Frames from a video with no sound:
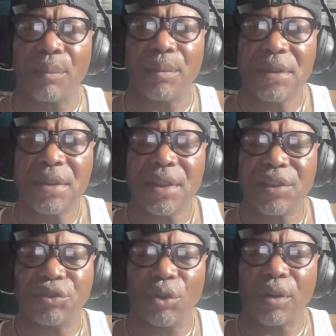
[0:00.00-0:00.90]
up.
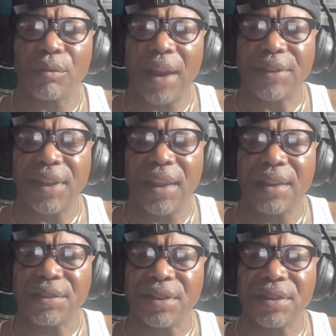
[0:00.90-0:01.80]
He's doing the right
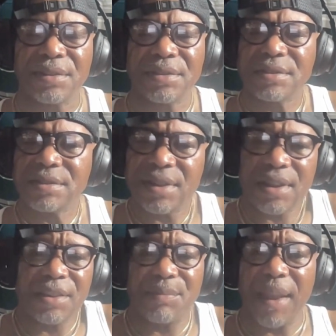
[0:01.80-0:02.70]
things, and
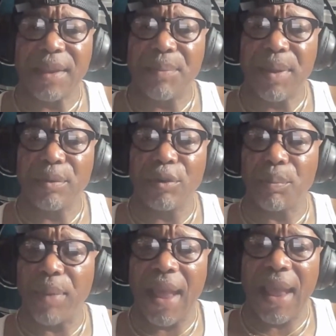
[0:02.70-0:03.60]
he's making people
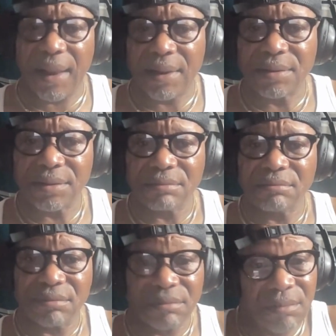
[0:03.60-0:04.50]
look bad.
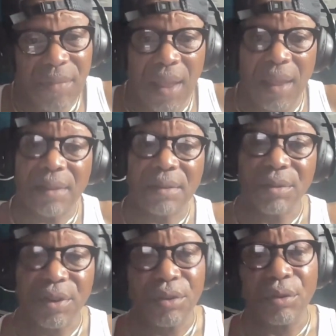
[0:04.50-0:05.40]
Hey,
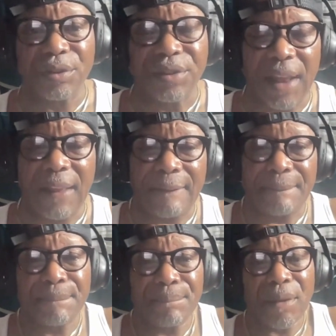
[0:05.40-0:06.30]
what are you going to say?
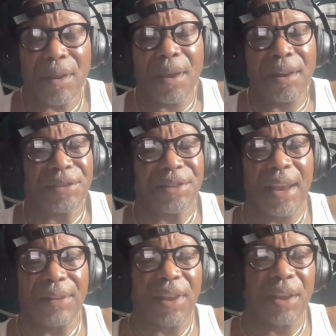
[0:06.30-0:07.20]
And the
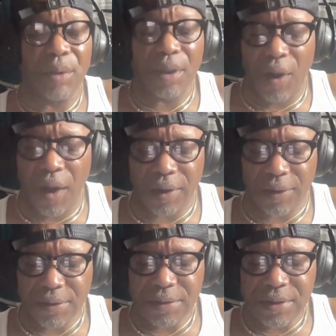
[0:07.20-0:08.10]
same thing with
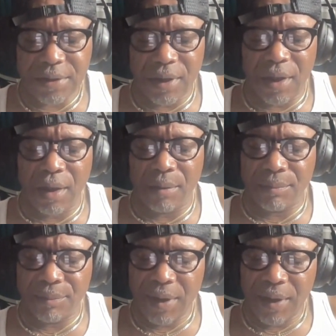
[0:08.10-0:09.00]
Carter.
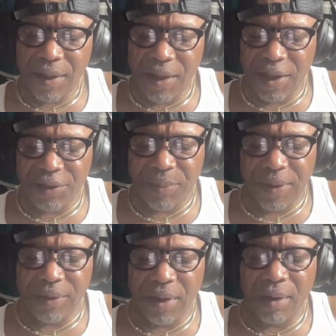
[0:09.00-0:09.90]
Um, he's been,